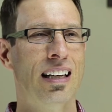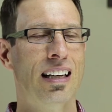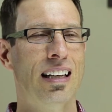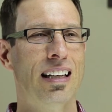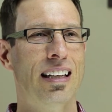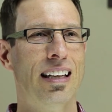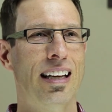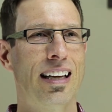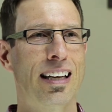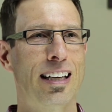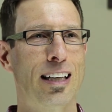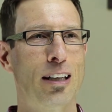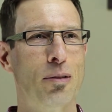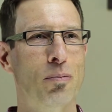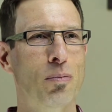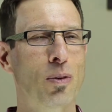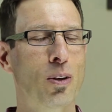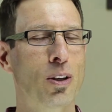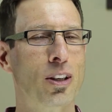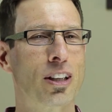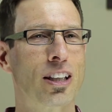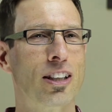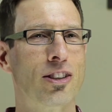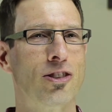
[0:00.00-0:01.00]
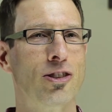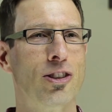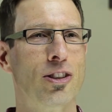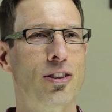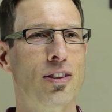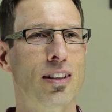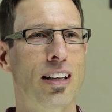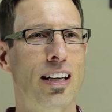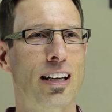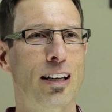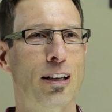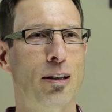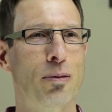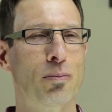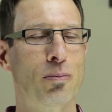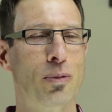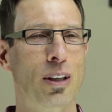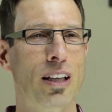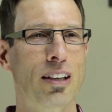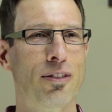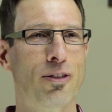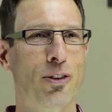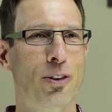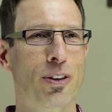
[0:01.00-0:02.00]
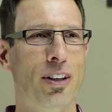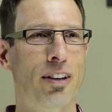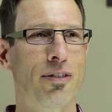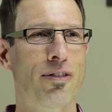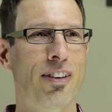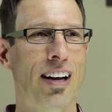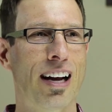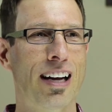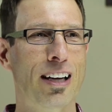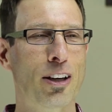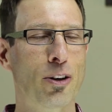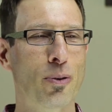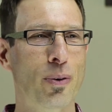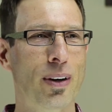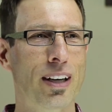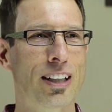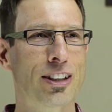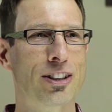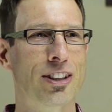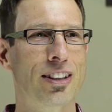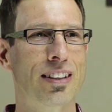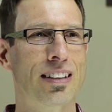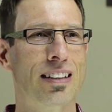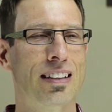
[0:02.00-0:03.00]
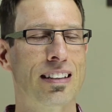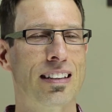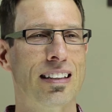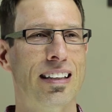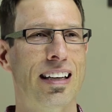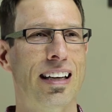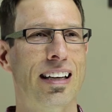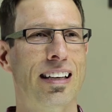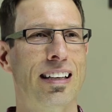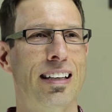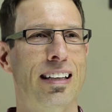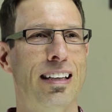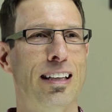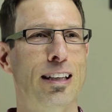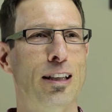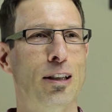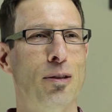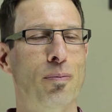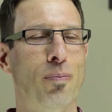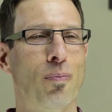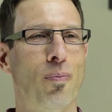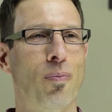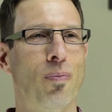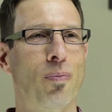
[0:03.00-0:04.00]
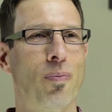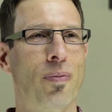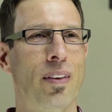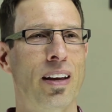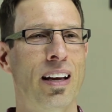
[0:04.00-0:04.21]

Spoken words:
Let him look at you, let him give you an evaluation, let him